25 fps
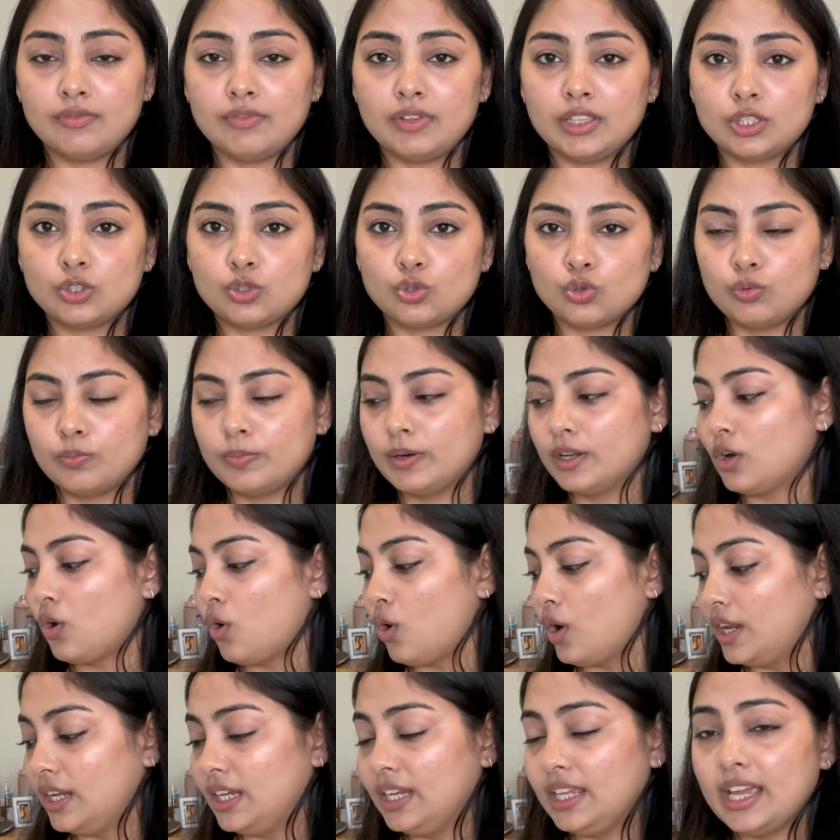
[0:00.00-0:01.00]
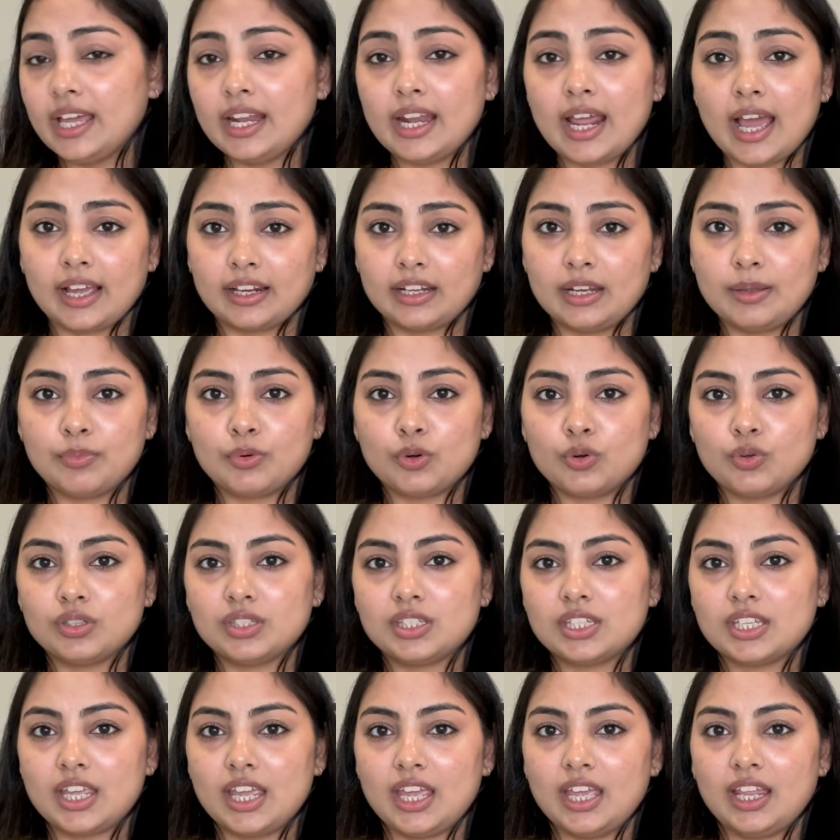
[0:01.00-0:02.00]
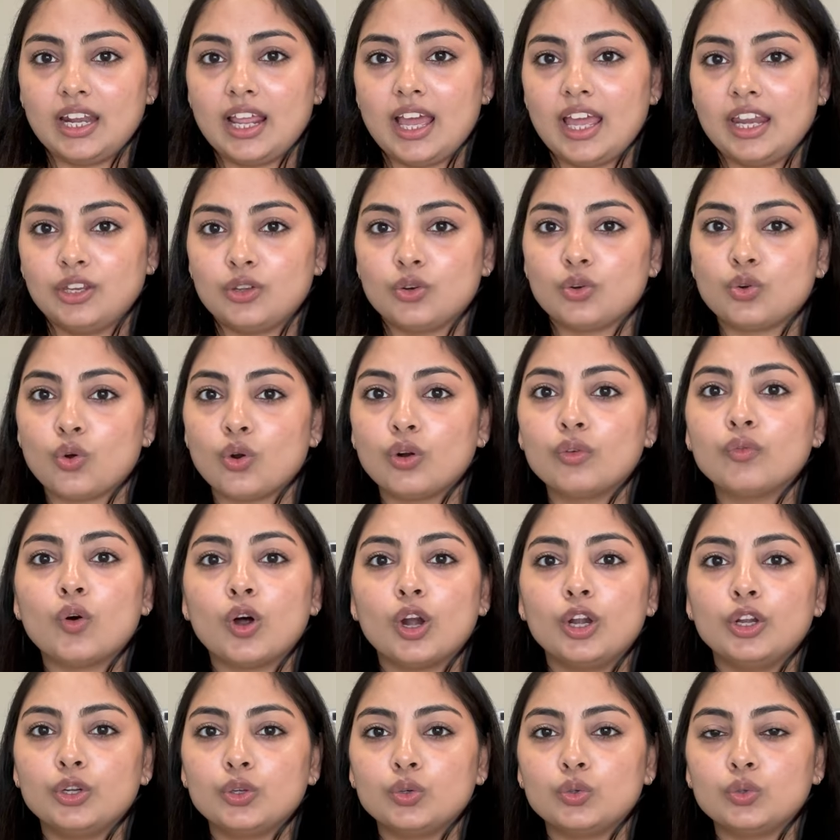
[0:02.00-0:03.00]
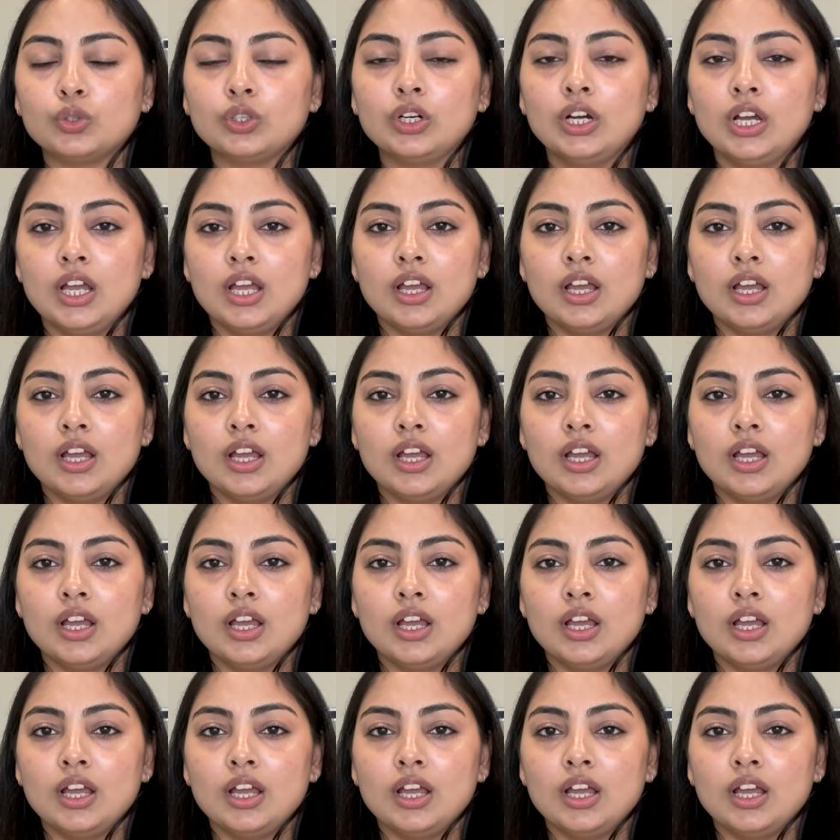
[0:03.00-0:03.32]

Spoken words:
with super oily and acne prone skin, and you don't want to